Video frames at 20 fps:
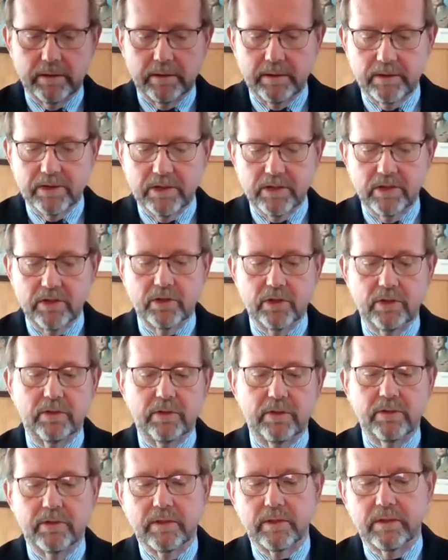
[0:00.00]

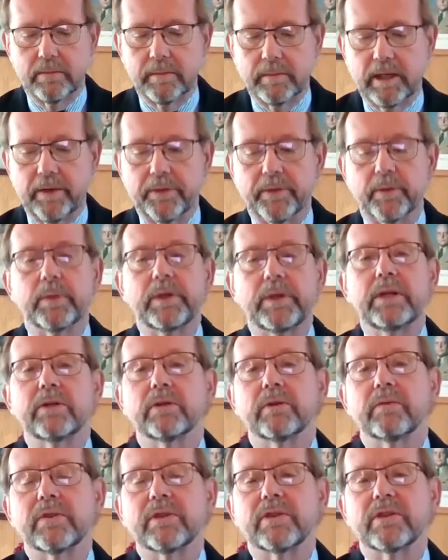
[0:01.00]
decisions about the
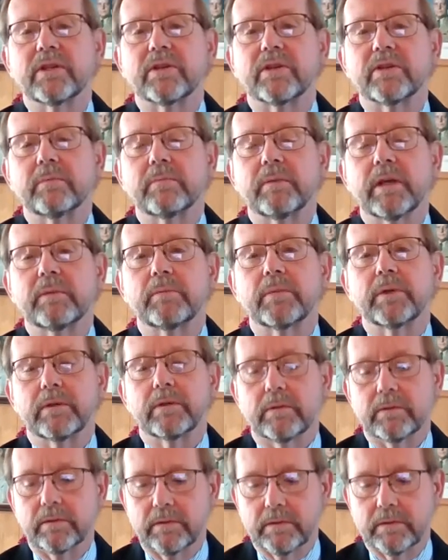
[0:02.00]
reach of the Sixth Amendment